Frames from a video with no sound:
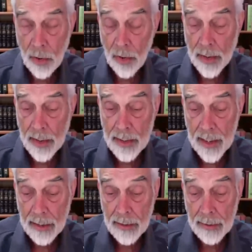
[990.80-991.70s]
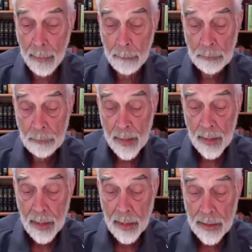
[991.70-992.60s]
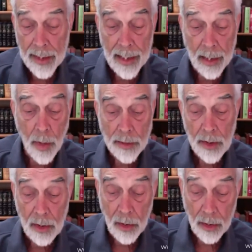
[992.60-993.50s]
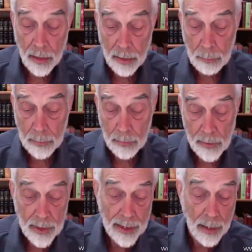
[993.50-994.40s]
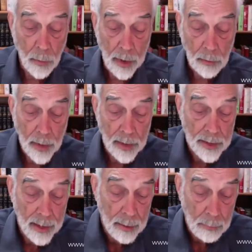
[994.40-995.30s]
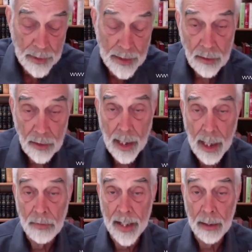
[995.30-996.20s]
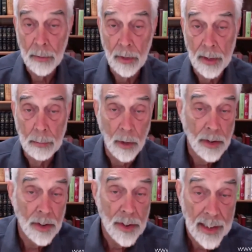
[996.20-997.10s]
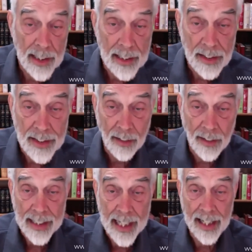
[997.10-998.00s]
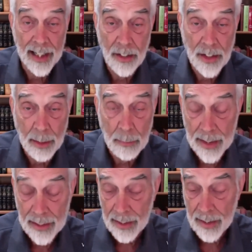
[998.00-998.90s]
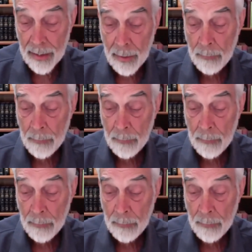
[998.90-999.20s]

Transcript: a tool in the sense that, say they want to learn, say they work with a particular type of animal, an emergencies, dairy cattle or something,